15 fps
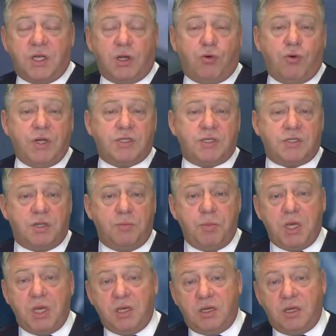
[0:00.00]
increases the
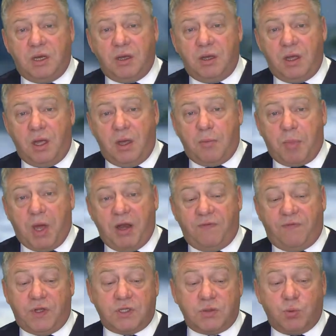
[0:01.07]
media
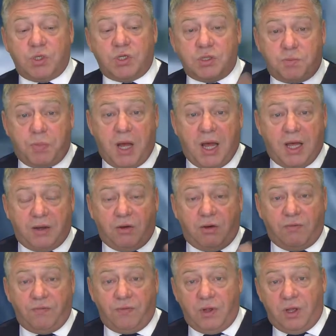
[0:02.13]
benefits, which is part
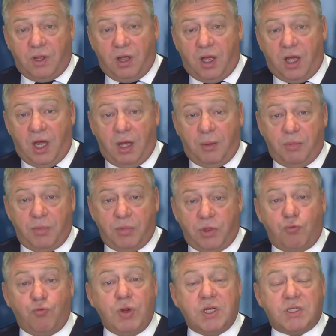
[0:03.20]
of
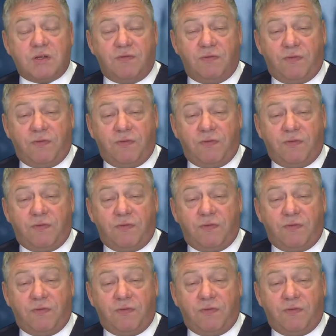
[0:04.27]
the reason